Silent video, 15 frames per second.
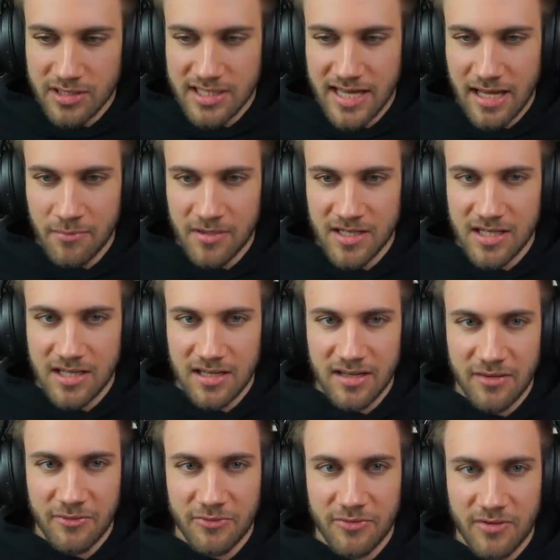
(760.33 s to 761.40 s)
tell me
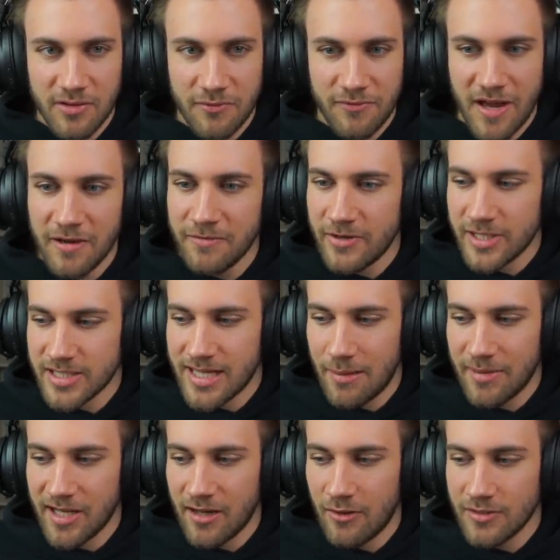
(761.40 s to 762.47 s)
if if fanfare is
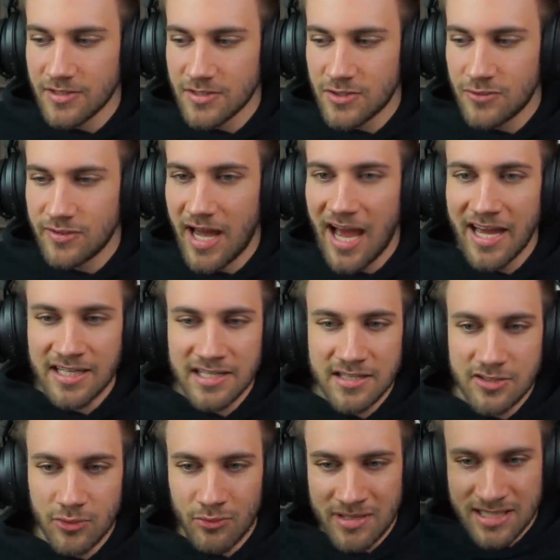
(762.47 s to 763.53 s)
coming out tonight.
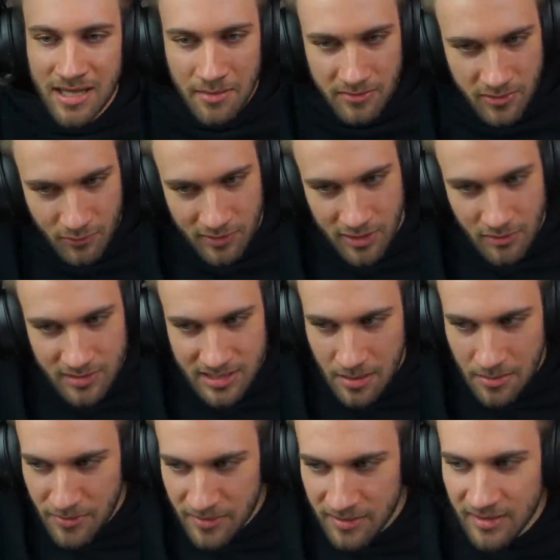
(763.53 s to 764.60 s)
Do we do we know
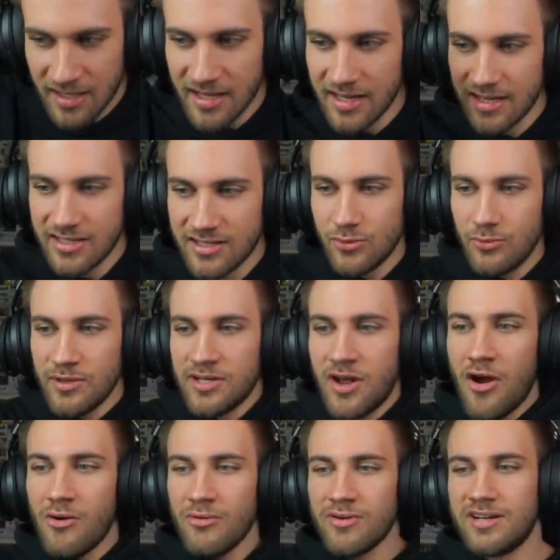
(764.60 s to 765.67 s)
something? Do we
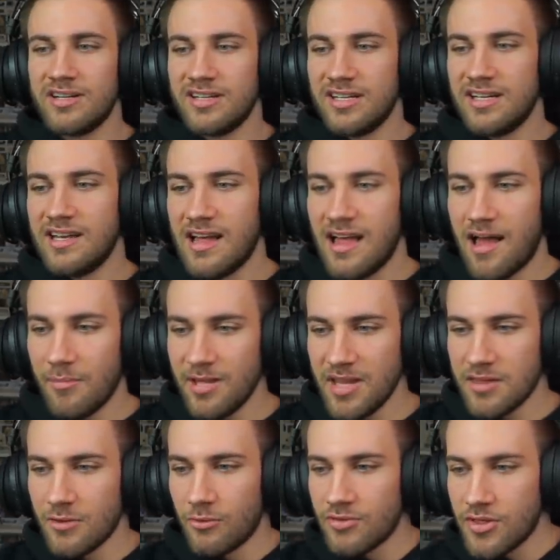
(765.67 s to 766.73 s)
know? I
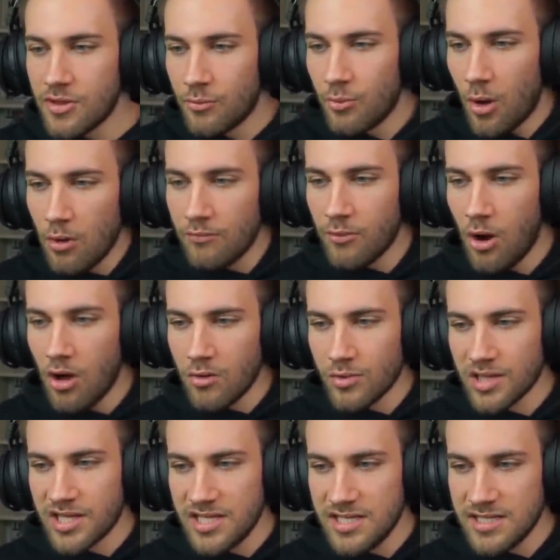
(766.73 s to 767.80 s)
mean, the the overall
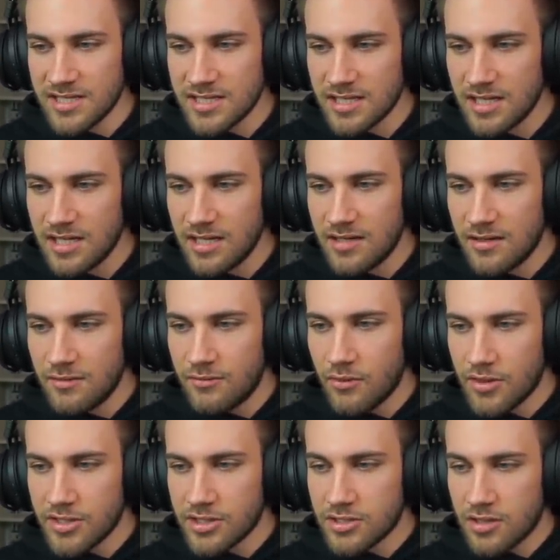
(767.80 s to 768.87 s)
release
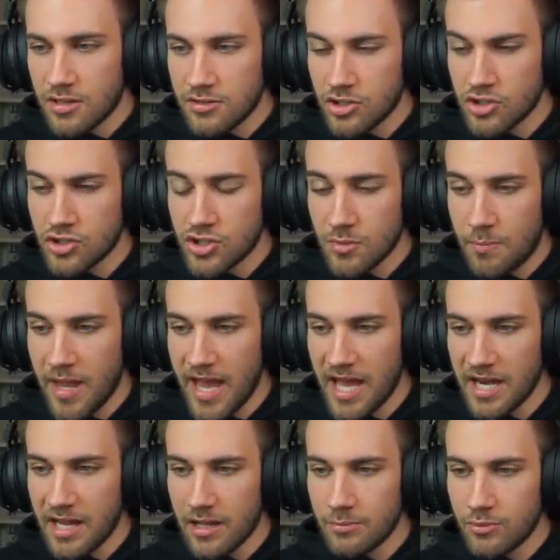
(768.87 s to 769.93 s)
for the, the
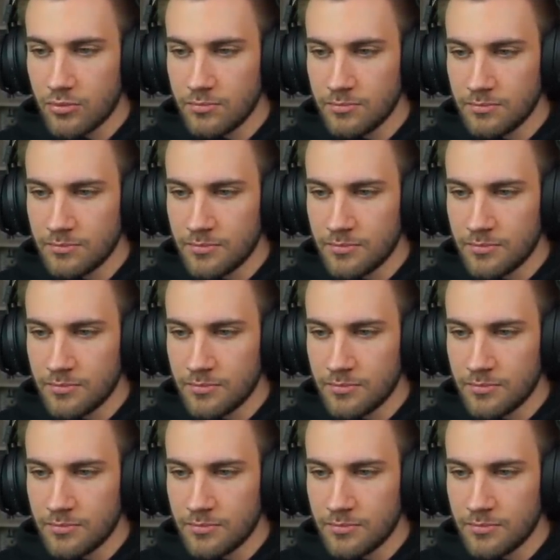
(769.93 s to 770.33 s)
Japan album,